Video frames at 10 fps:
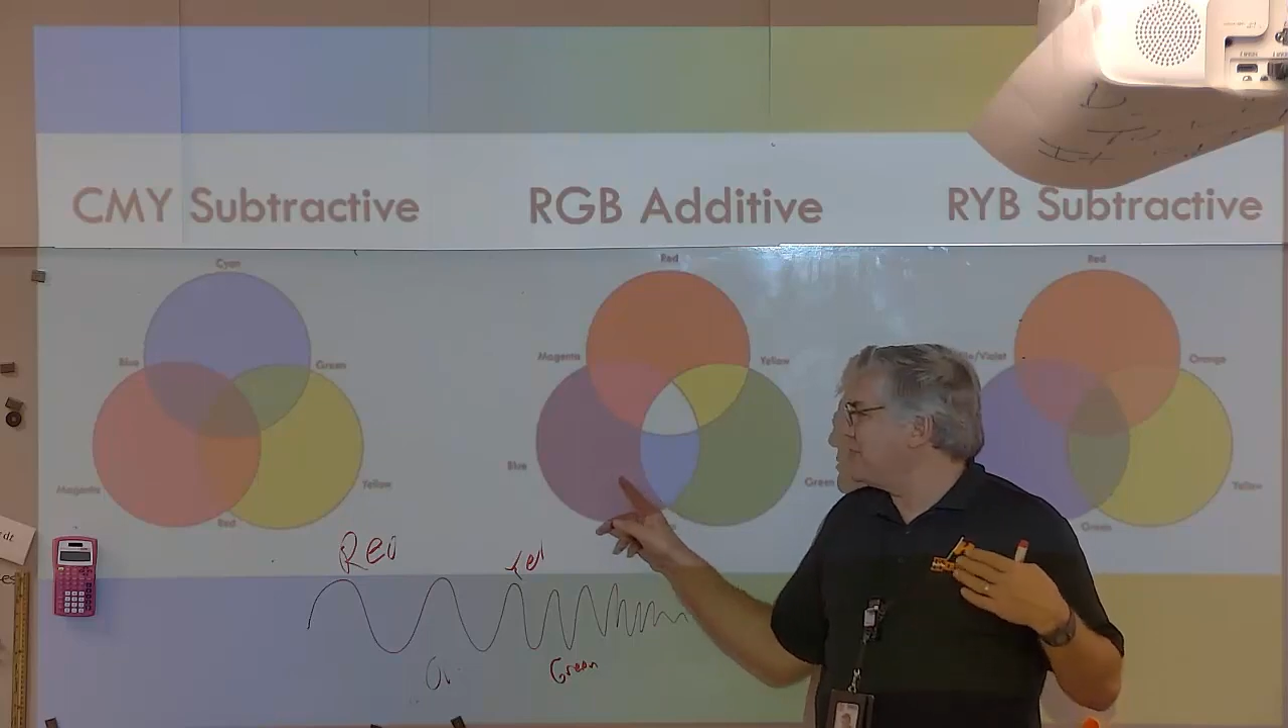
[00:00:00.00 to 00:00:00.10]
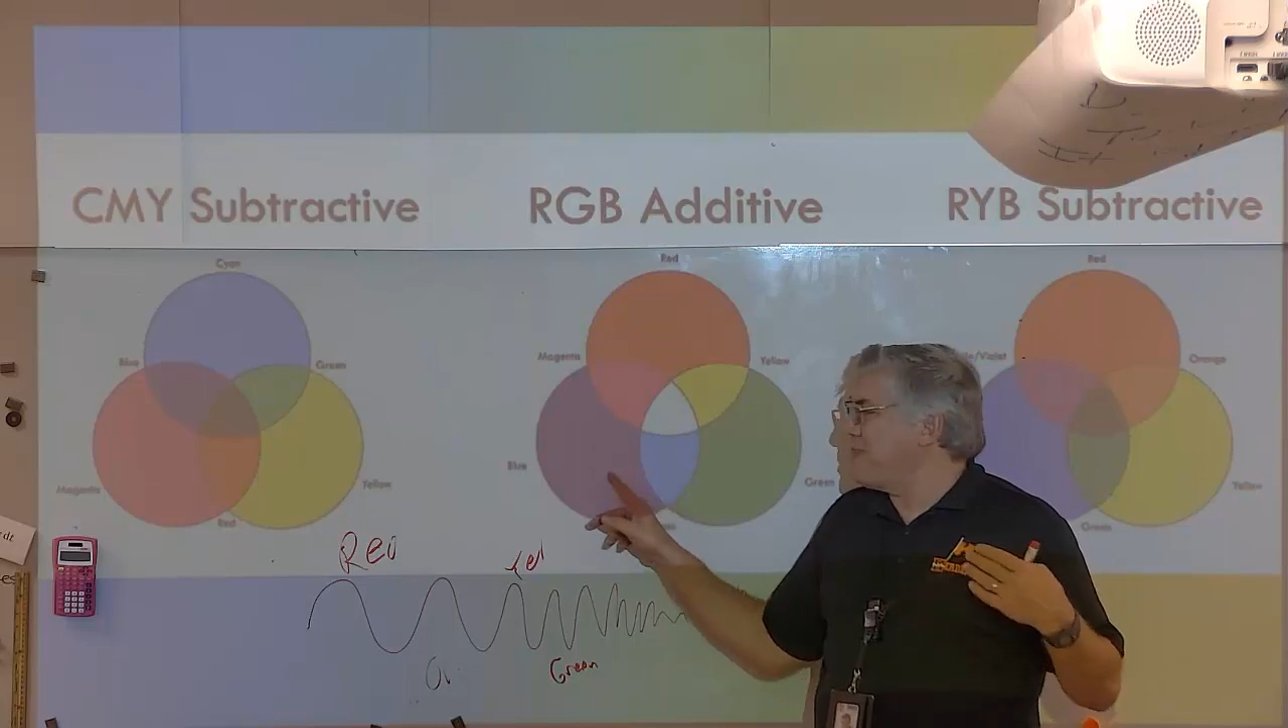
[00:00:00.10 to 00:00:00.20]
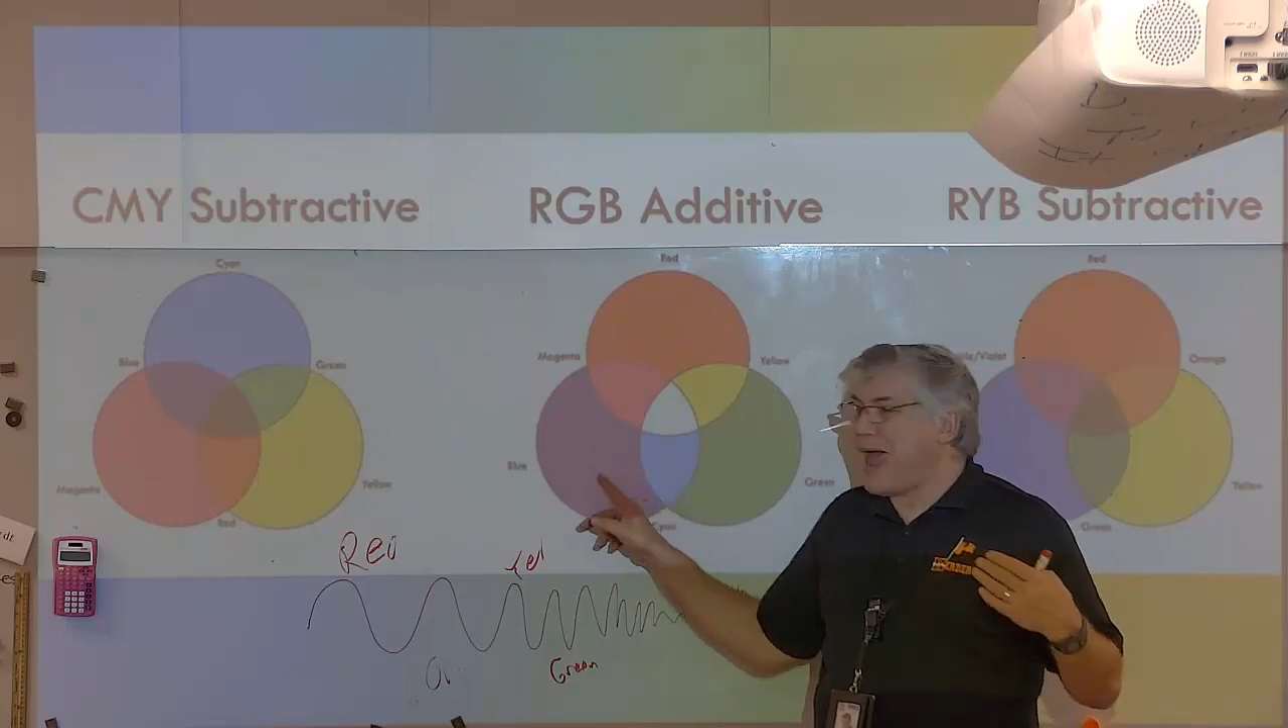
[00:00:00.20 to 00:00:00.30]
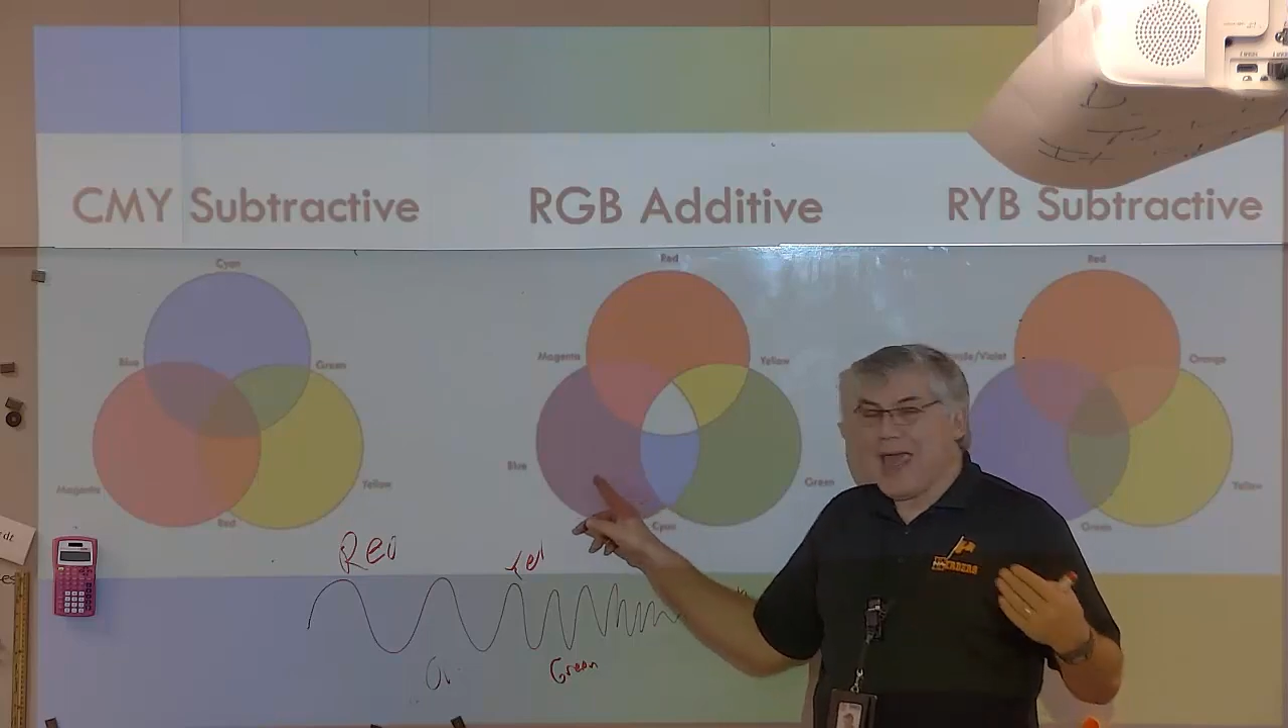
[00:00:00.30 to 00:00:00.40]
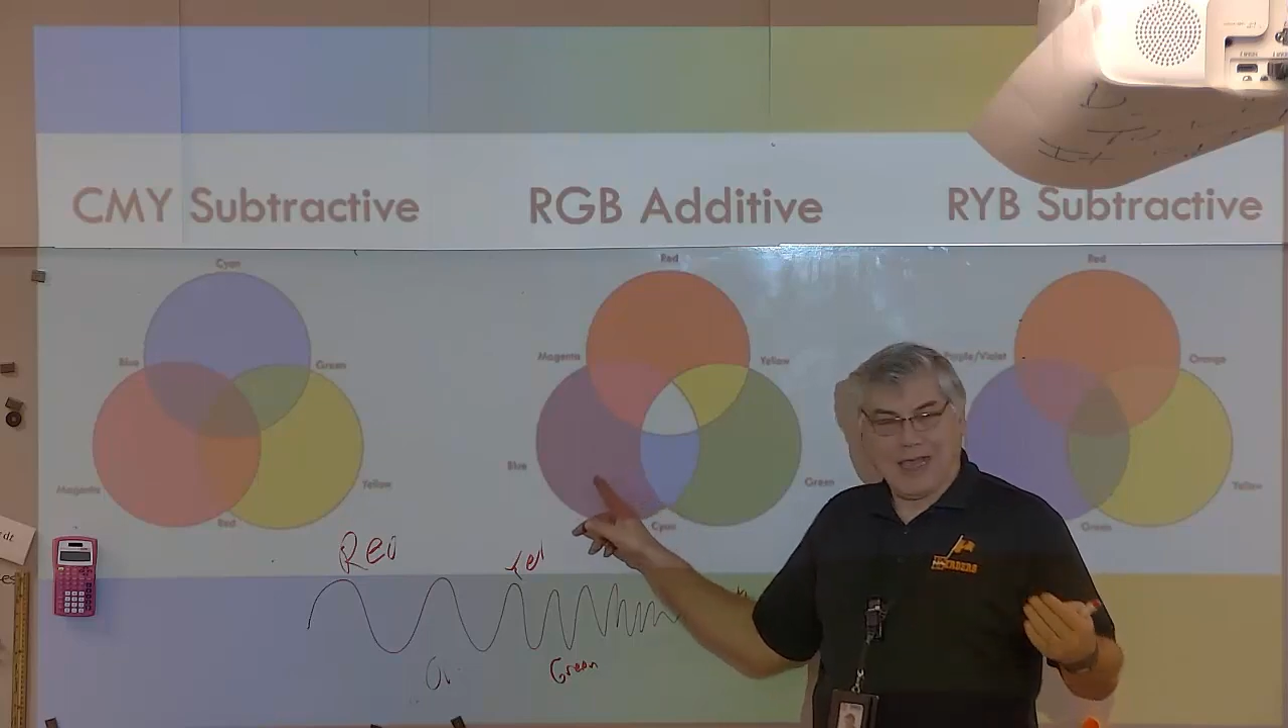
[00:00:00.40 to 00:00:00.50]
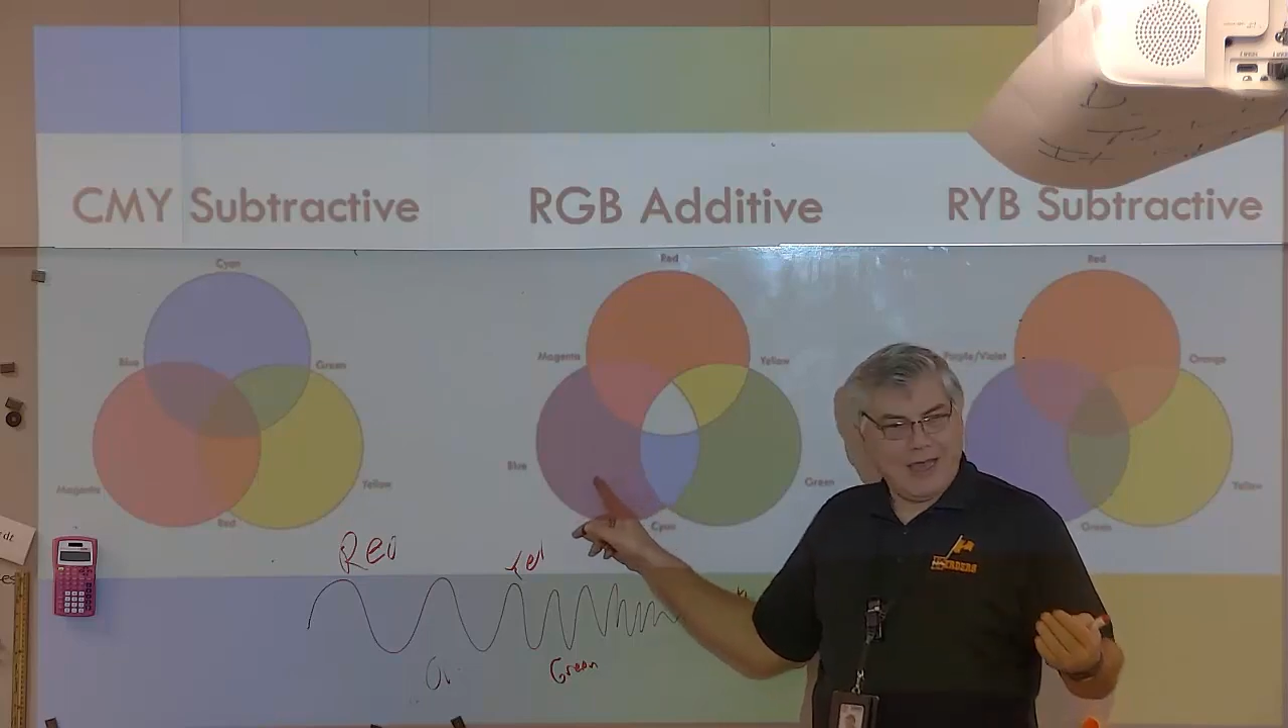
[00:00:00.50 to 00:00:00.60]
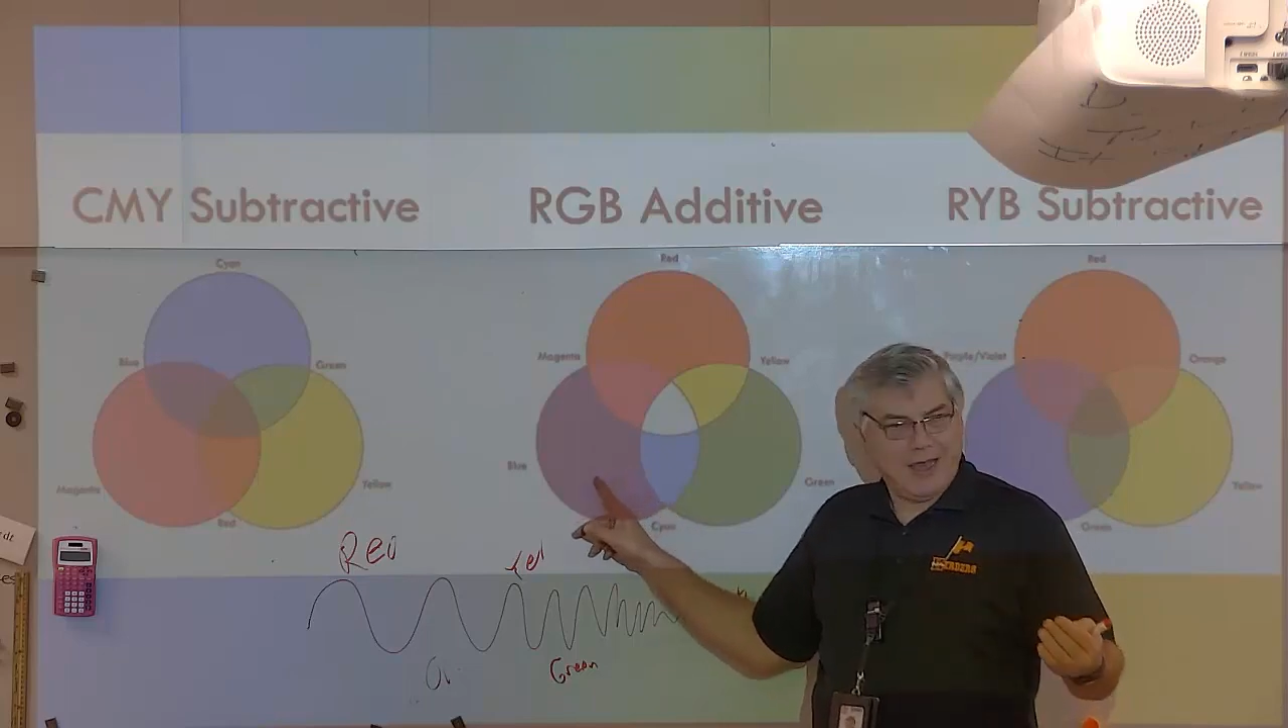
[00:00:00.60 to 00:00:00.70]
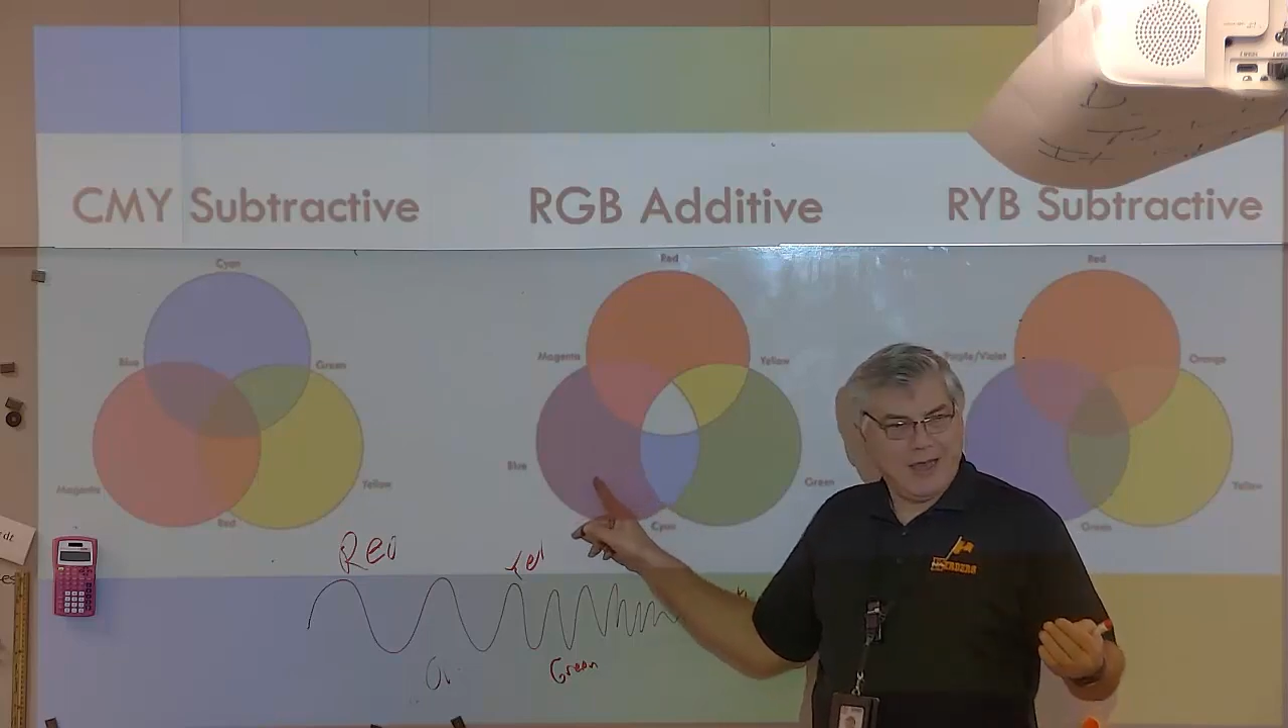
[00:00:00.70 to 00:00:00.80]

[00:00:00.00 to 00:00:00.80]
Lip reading: back